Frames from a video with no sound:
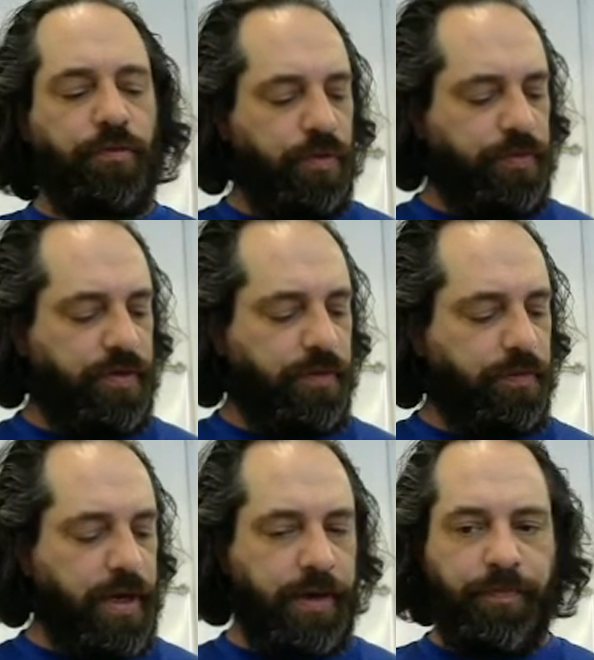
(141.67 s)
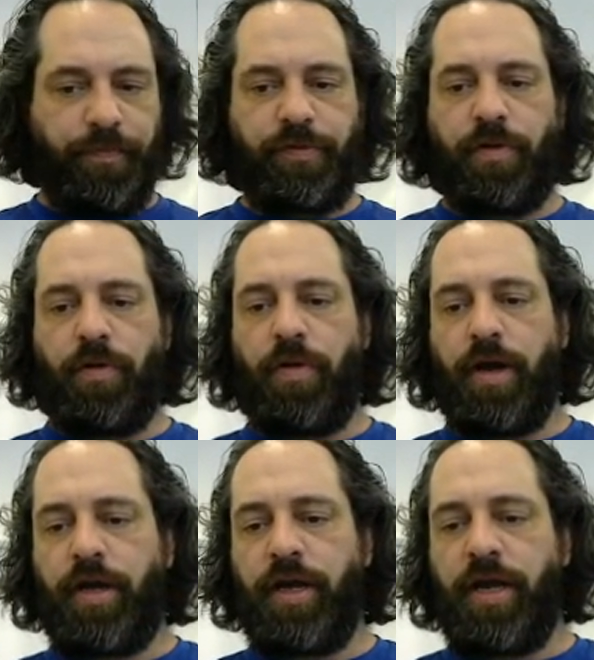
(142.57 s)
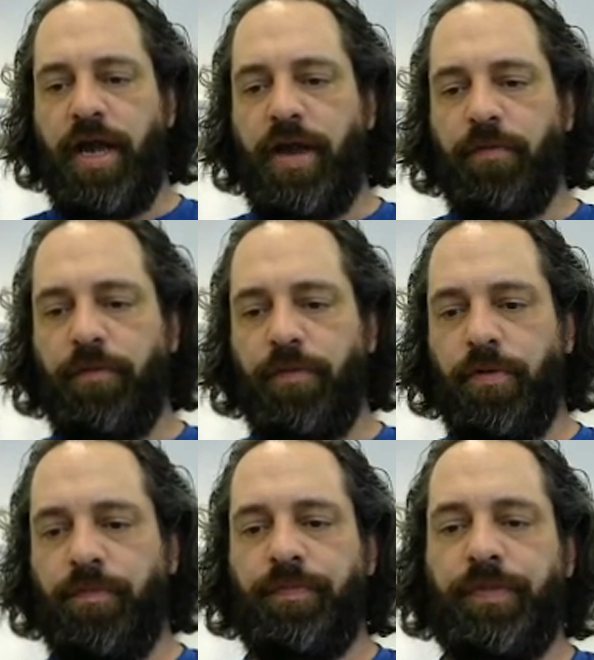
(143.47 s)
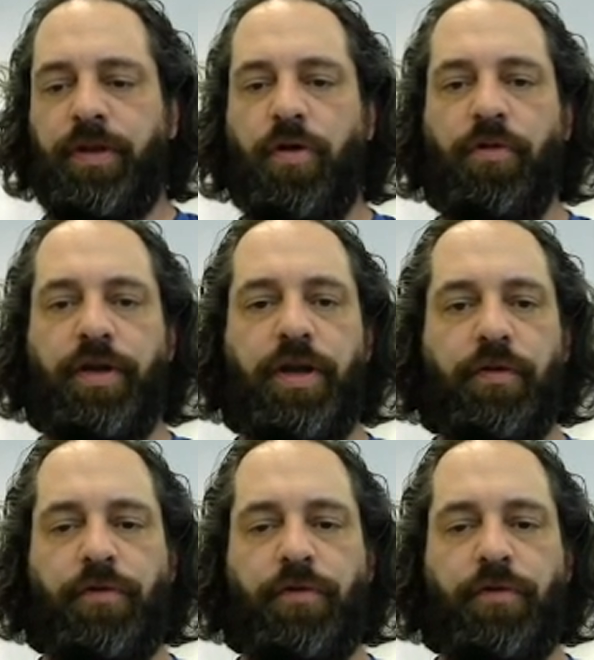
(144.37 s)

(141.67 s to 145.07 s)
room to the right. So I'm going to add a room over here.